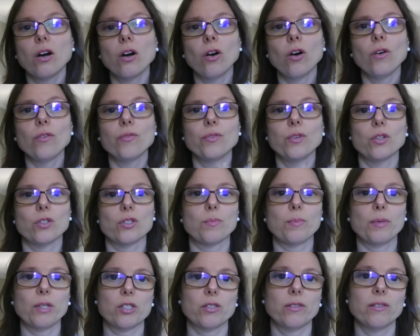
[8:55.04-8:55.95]
of your
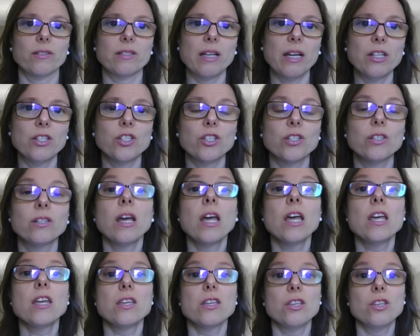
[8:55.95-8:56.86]
specialization
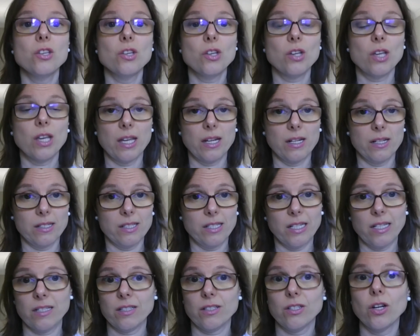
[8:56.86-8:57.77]
you can
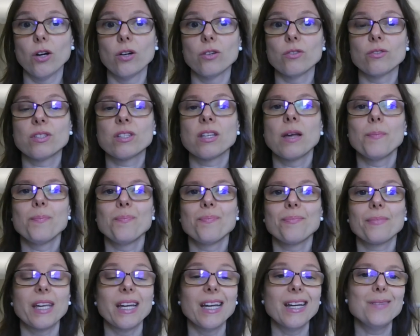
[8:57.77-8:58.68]
attend those
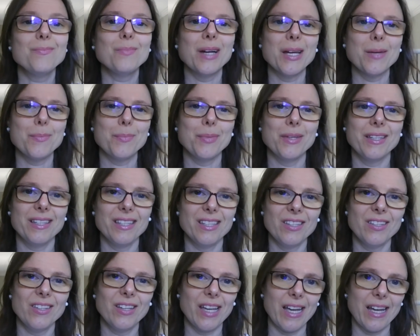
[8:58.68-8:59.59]
and maybe
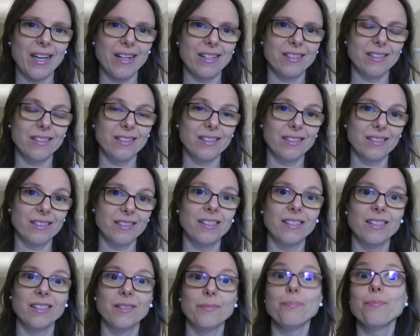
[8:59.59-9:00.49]
you can
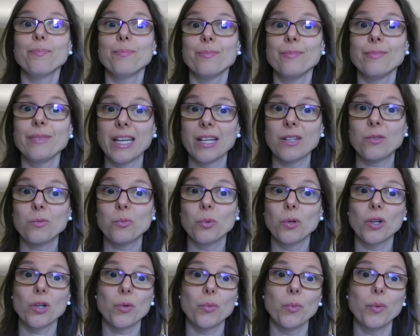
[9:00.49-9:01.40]
uh,
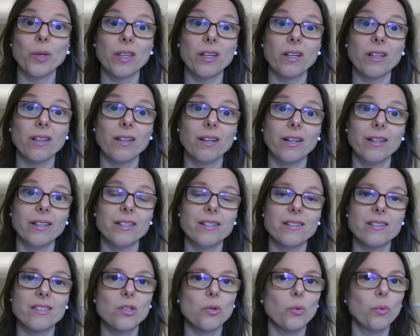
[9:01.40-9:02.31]
network with
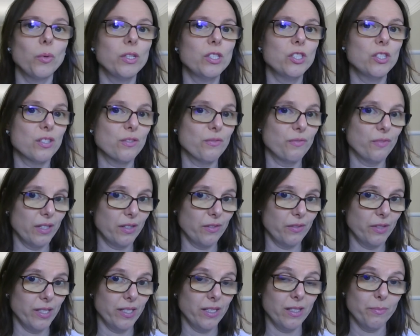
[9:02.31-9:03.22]
clients, which is
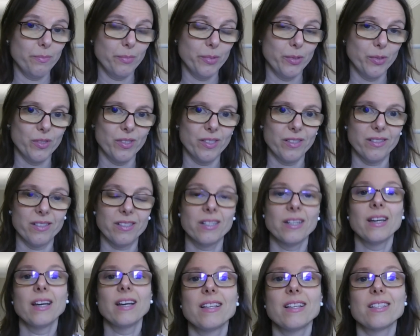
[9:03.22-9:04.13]
very important.
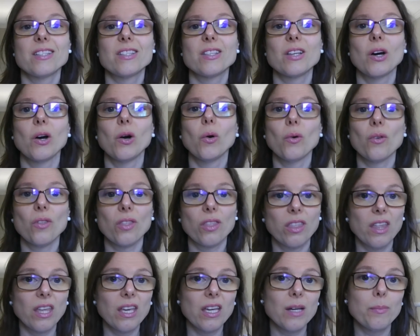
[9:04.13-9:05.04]
So
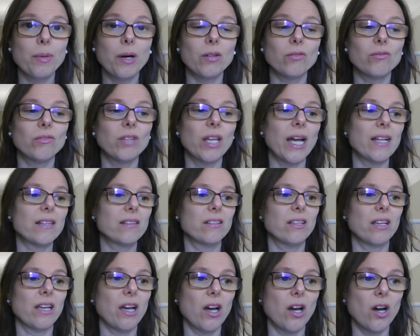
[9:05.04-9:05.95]
think about that.
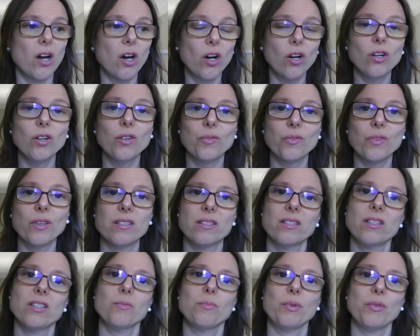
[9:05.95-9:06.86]
All of
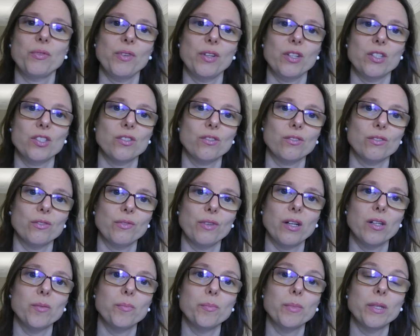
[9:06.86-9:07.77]
this is professional
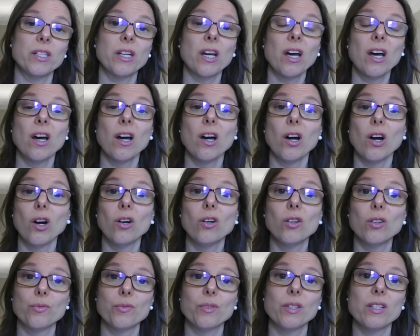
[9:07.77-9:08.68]
development.
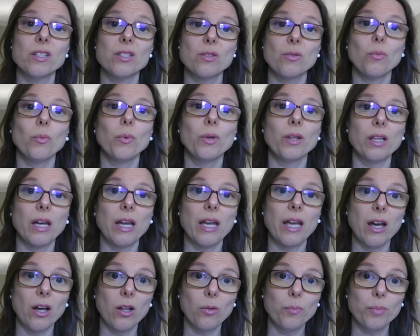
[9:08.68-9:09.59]
All of this will
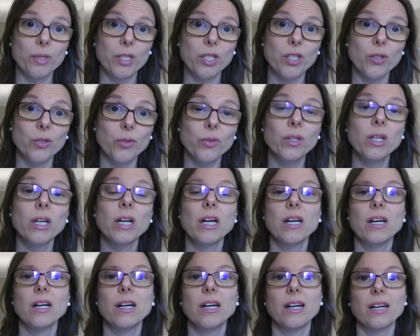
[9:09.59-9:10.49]
help you
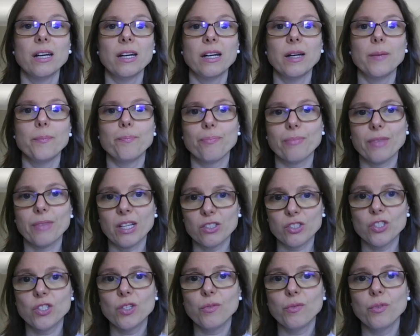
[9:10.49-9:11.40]
um,
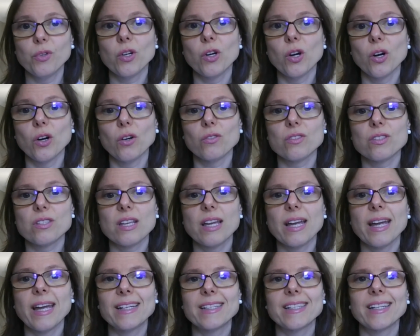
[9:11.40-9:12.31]
achieve your goals
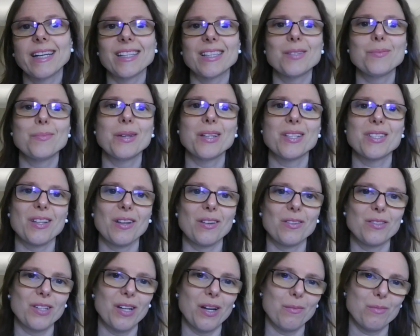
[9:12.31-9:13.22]
and get the best
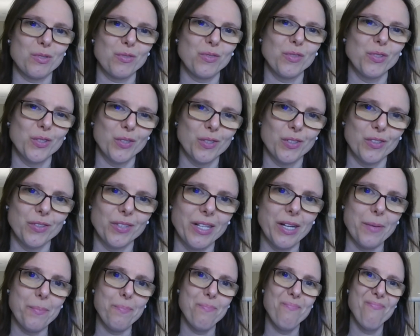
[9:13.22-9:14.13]
outcomes for your
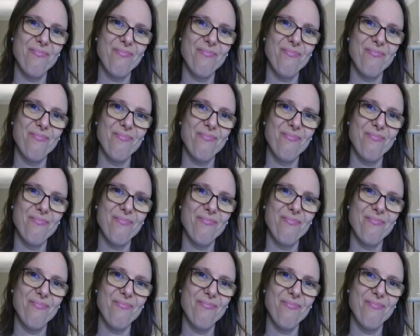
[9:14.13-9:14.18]
career.